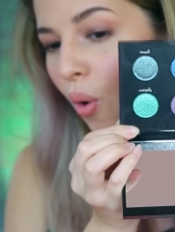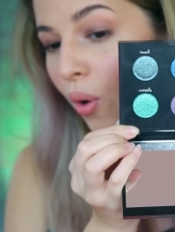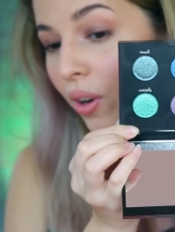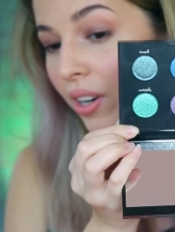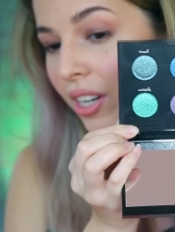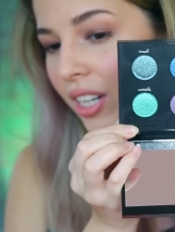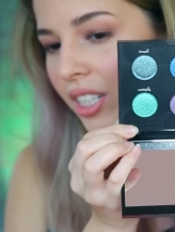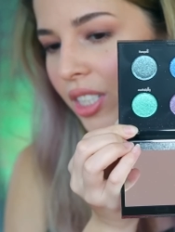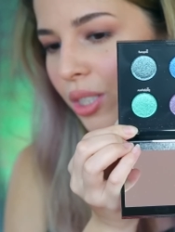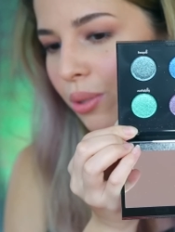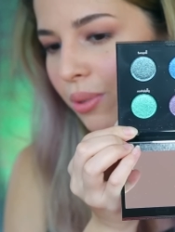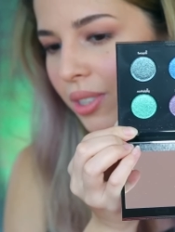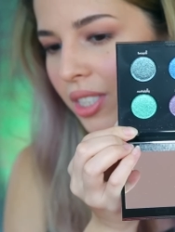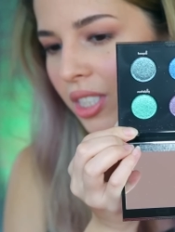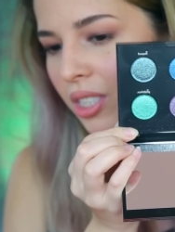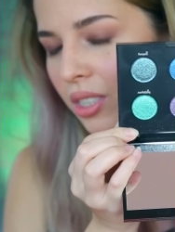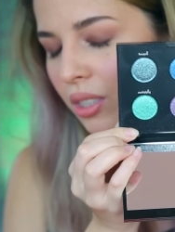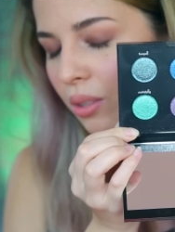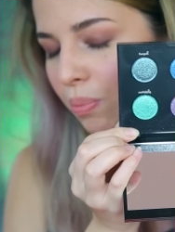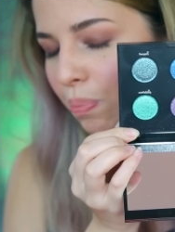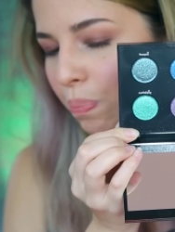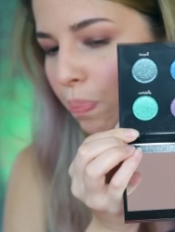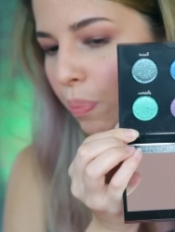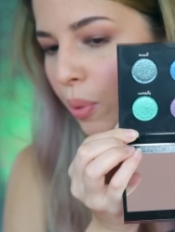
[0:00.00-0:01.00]
orange, which is
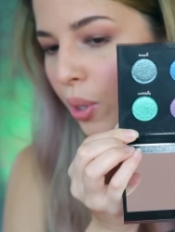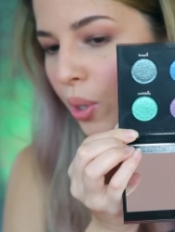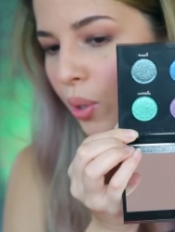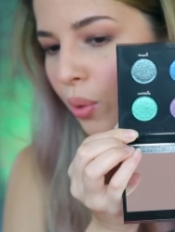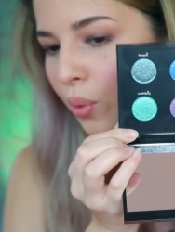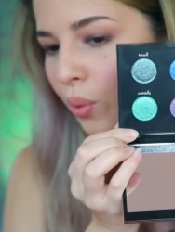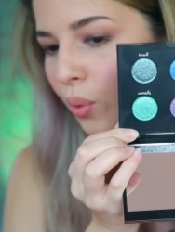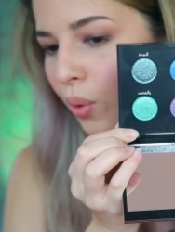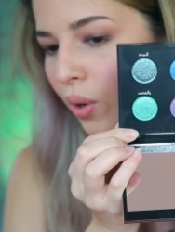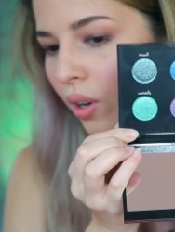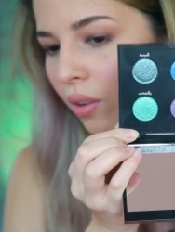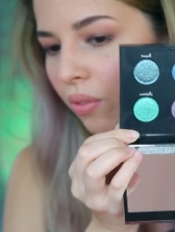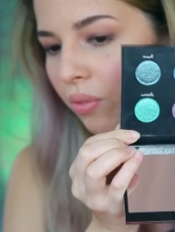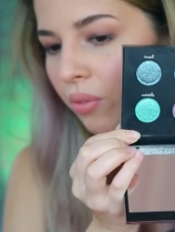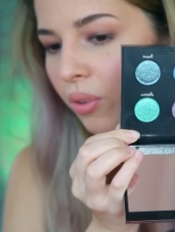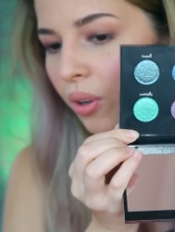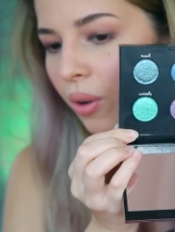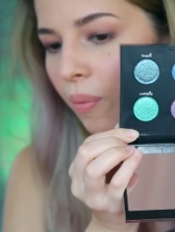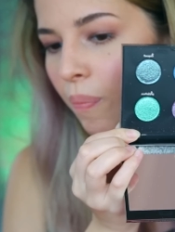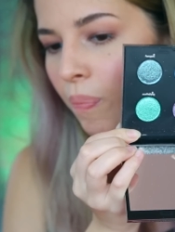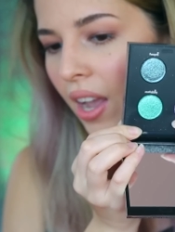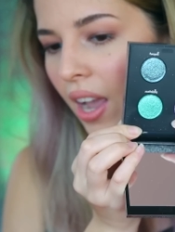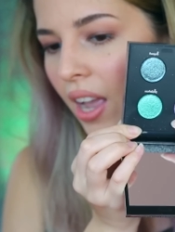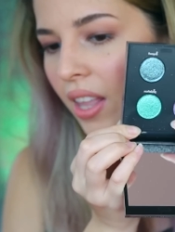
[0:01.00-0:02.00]

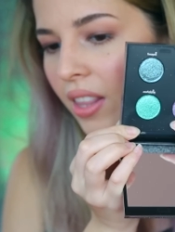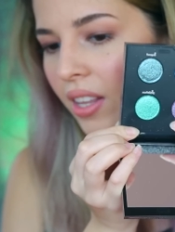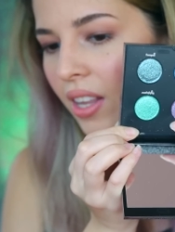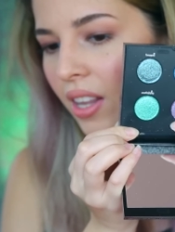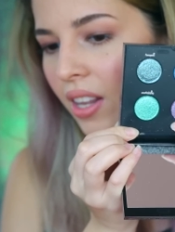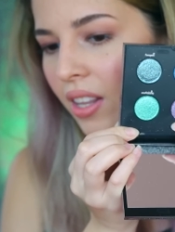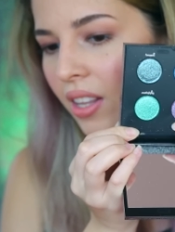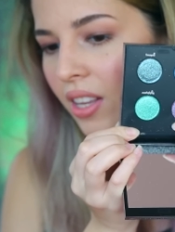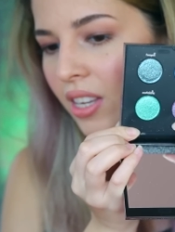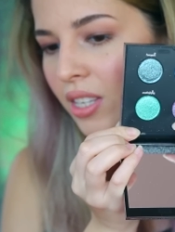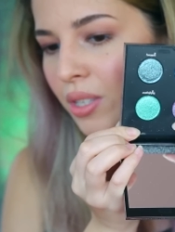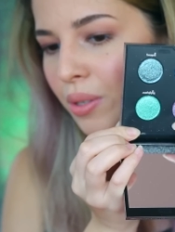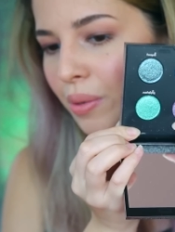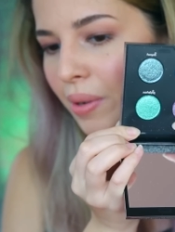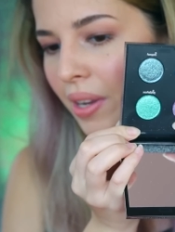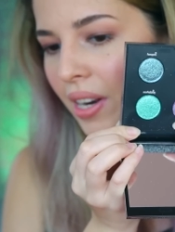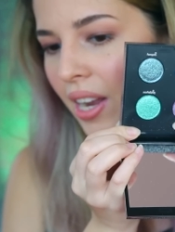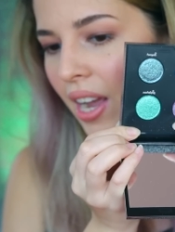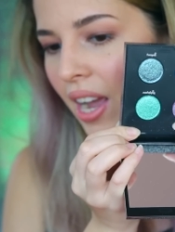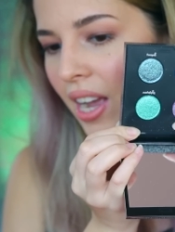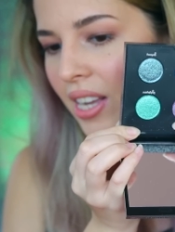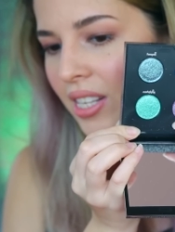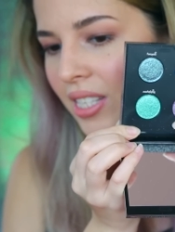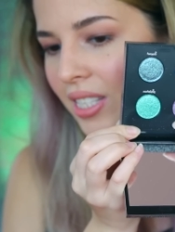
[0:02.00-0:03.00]
beautiful, and then this one
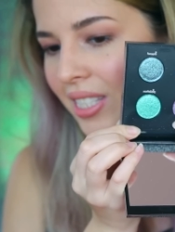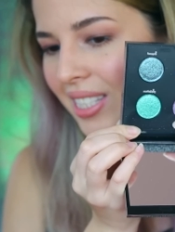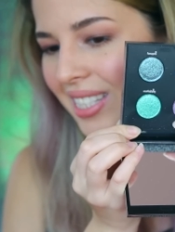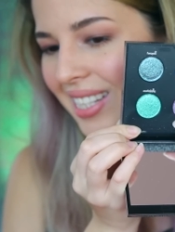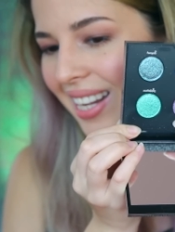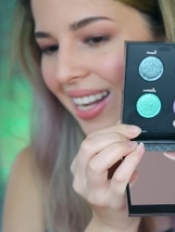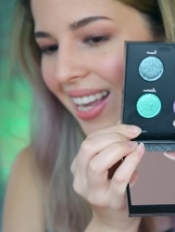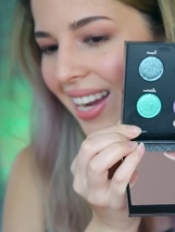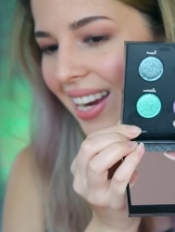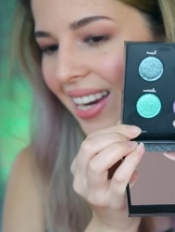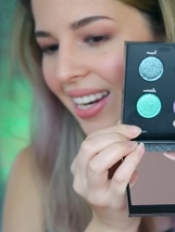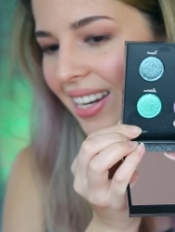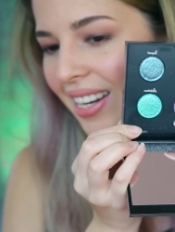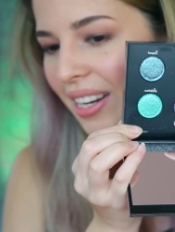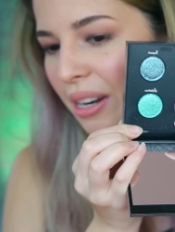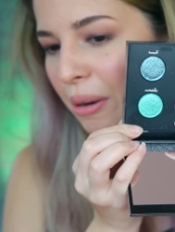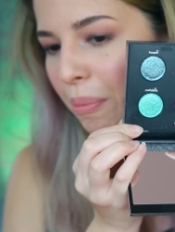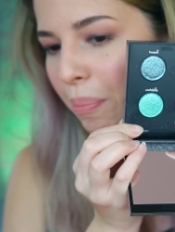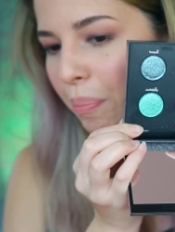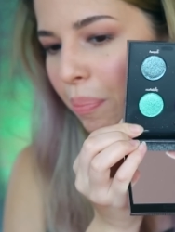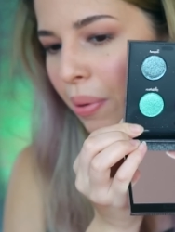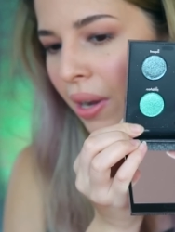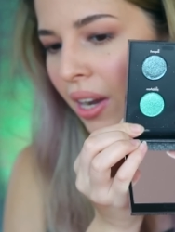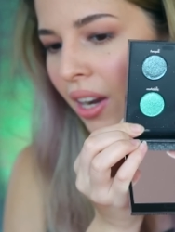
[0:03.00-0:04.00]
has slight
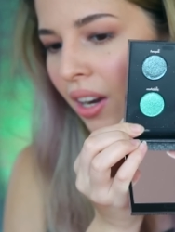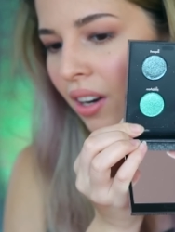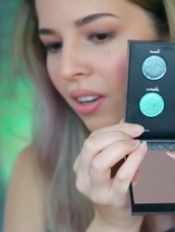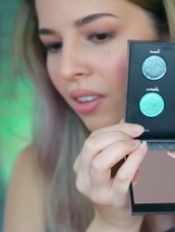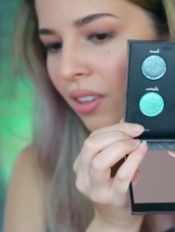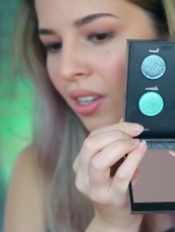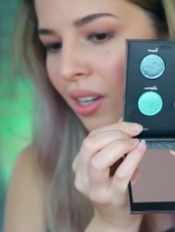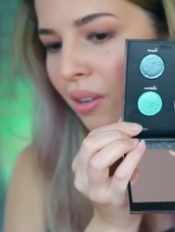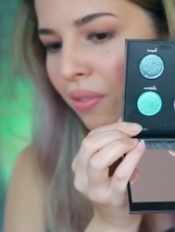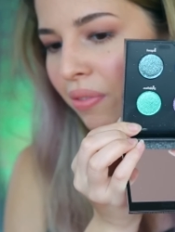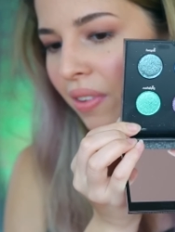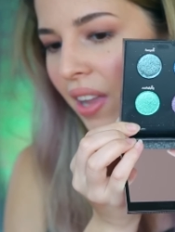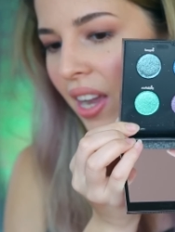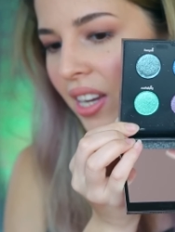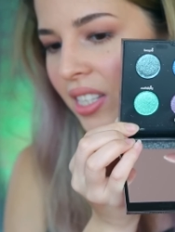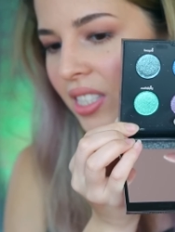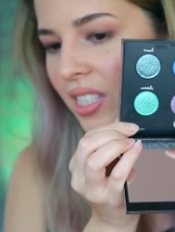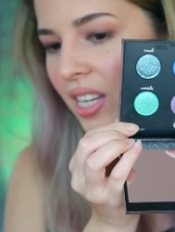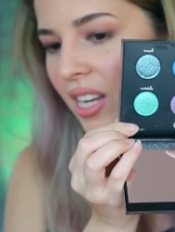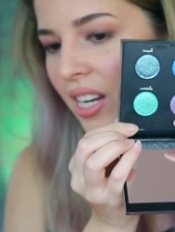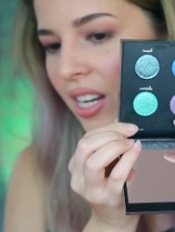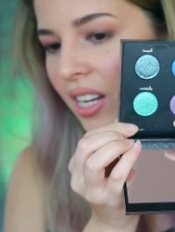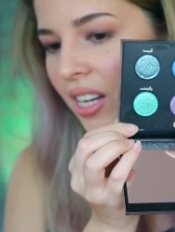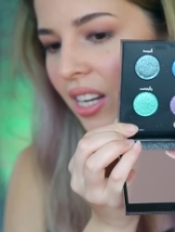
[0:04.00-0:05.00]
pink
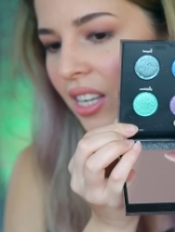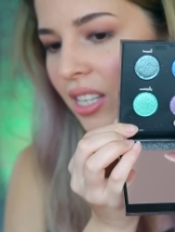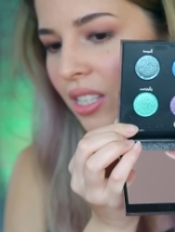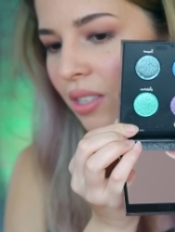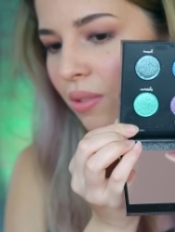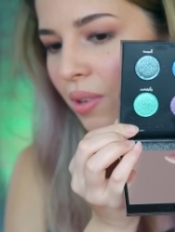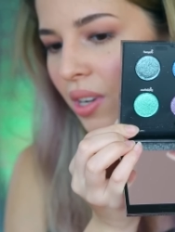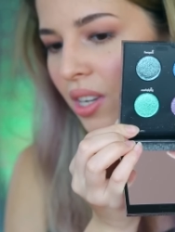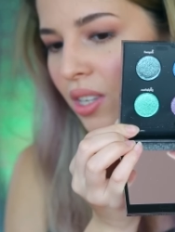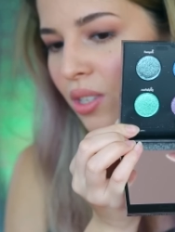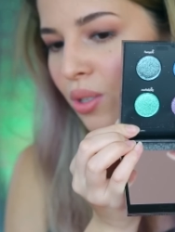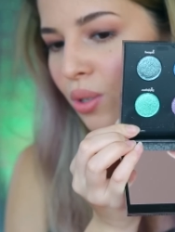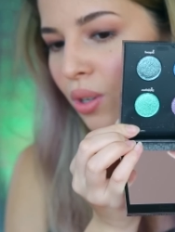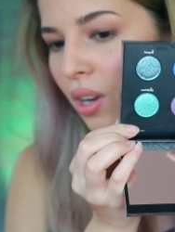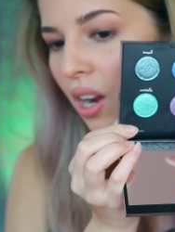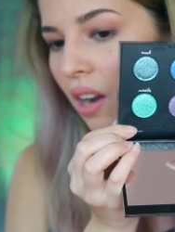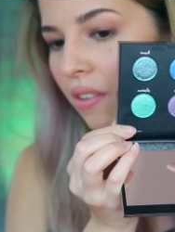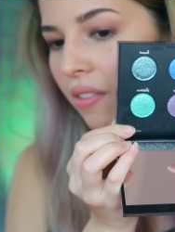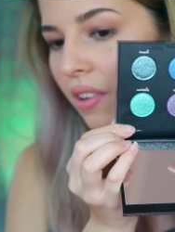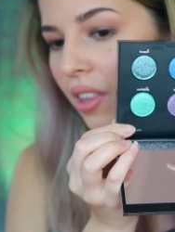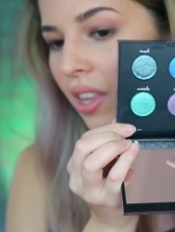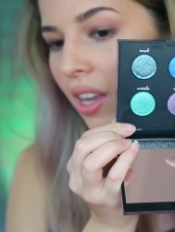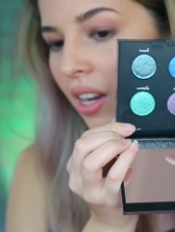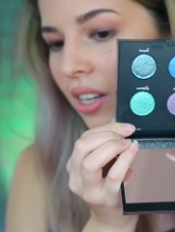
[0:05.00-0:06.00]
reflex in it as well, so
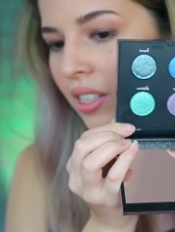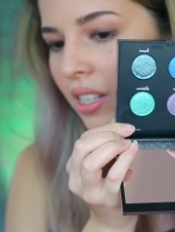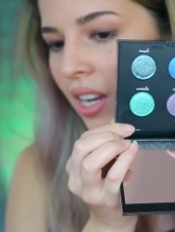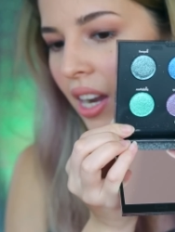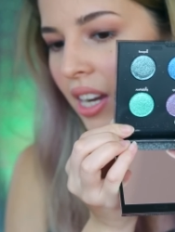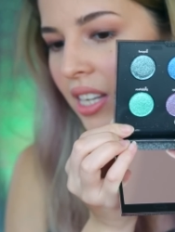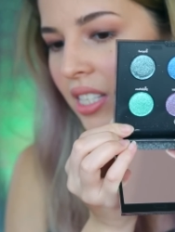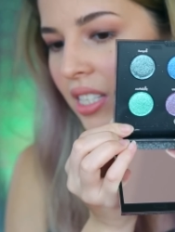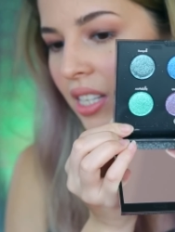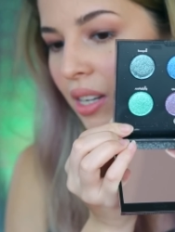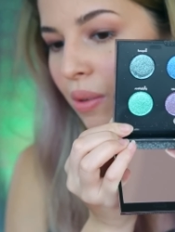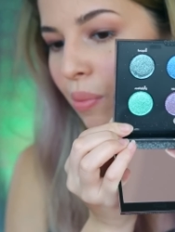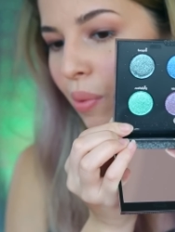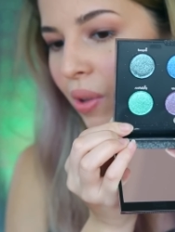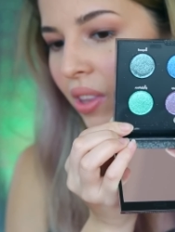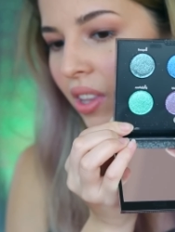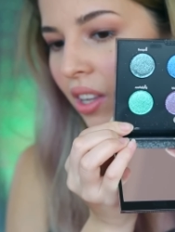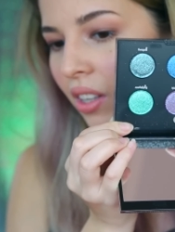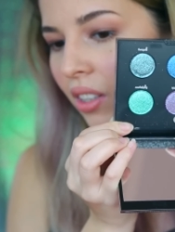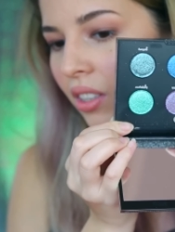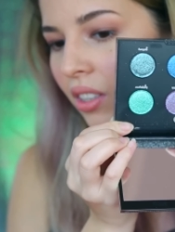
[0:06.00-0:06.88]
everything ties in with the